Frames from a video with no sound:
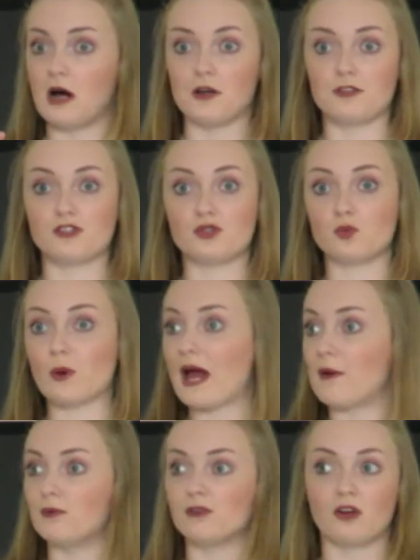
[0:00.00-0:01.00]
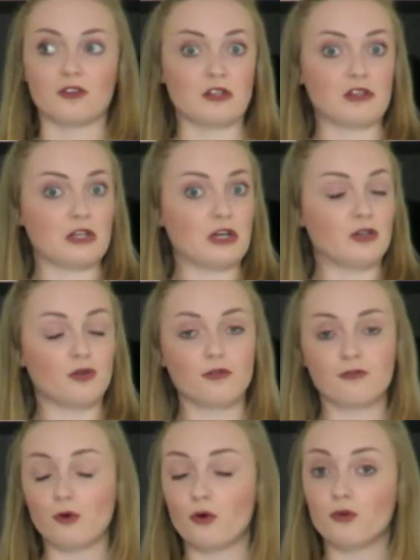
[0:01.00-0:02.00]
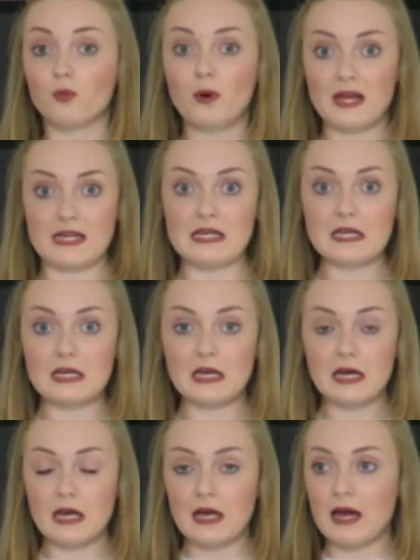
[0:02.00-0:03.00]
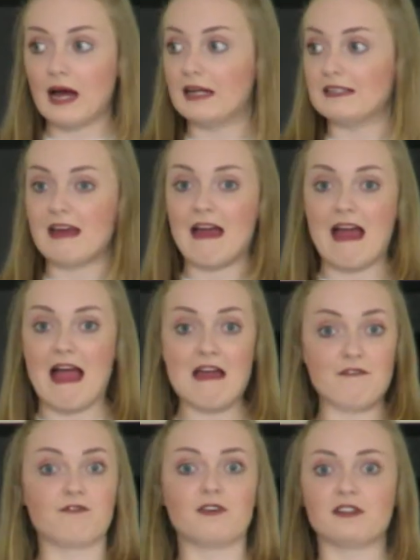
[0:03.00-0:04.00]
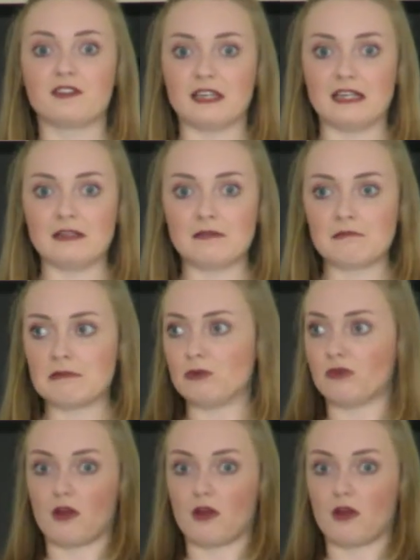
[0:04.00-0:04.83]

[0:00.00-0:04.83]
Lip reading: I swear it was like the 3rd or 4th week, and everything was